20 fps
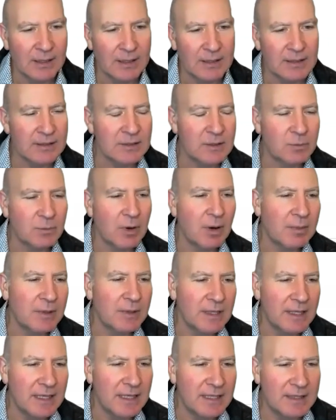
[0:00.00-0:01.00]
And this is
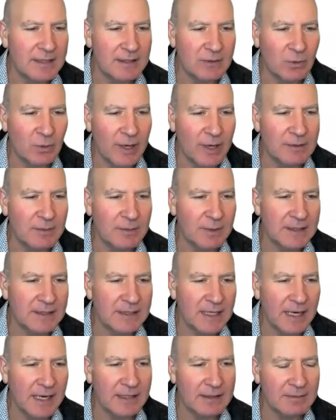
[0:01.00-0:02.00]
probably the easiest way to
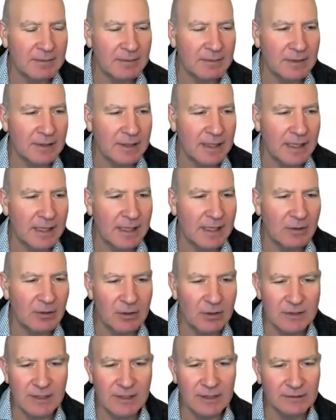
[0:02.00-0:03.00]
maintain it. It
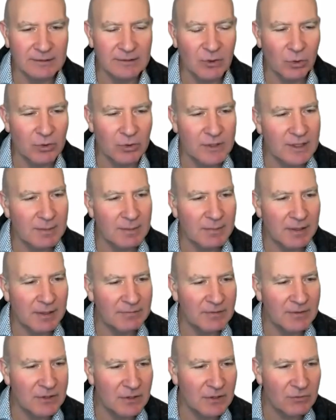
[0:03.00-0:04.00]
looks a little daunting, but
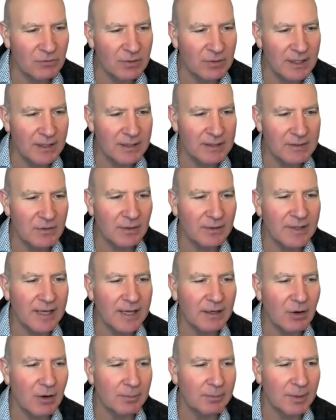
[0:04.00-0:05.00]
if you just read it, it's not
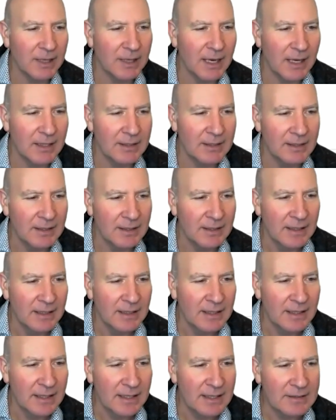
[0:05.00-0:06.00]
that complicated.
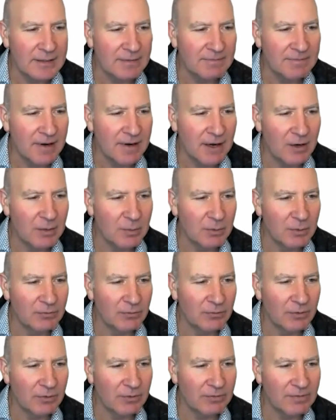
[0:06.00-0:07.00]
Here's a variable
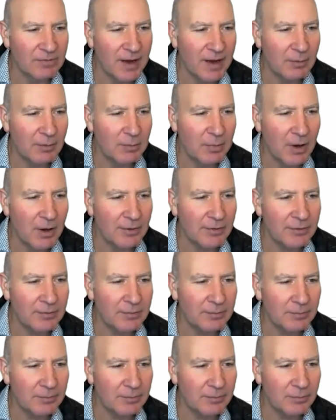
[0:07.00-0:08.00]
for the file path,
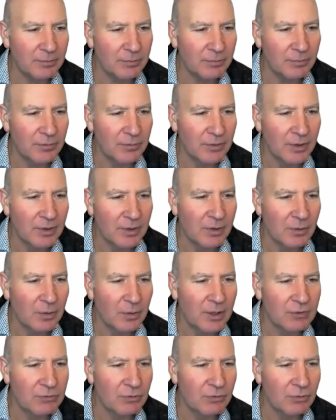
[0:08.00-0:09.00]

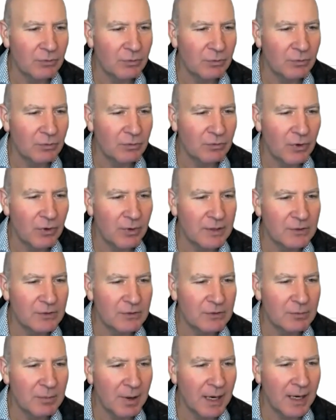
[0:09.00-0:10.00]
where it's referring
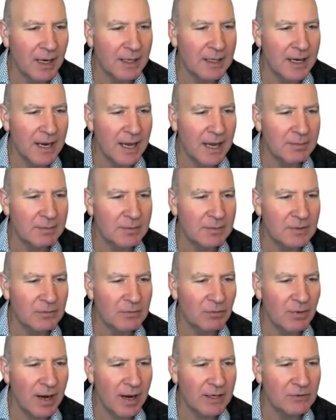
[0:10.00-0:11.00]
to my named
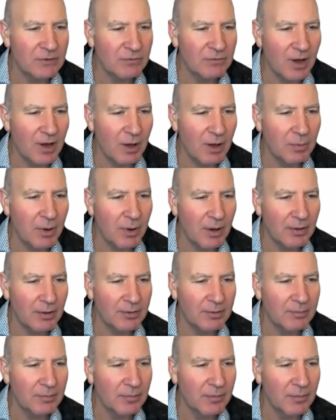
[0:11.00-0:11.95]
range file path.